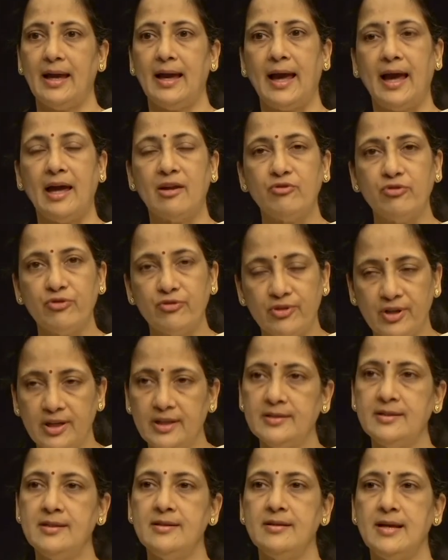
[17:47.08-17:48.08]
And
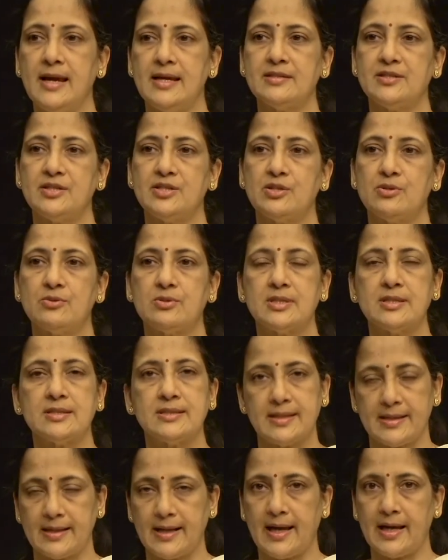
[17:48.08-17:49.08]
further
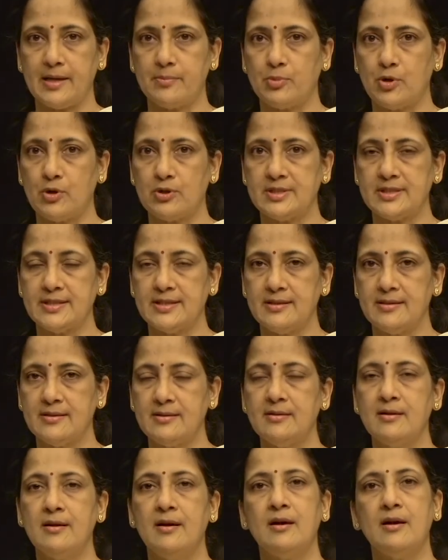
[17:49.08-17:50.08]
acidosis and
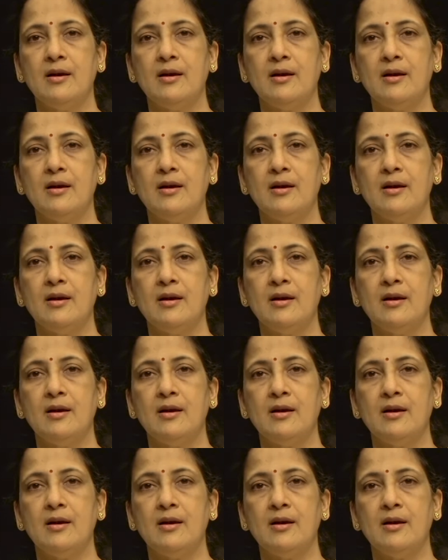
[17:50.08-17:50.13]
hypoxia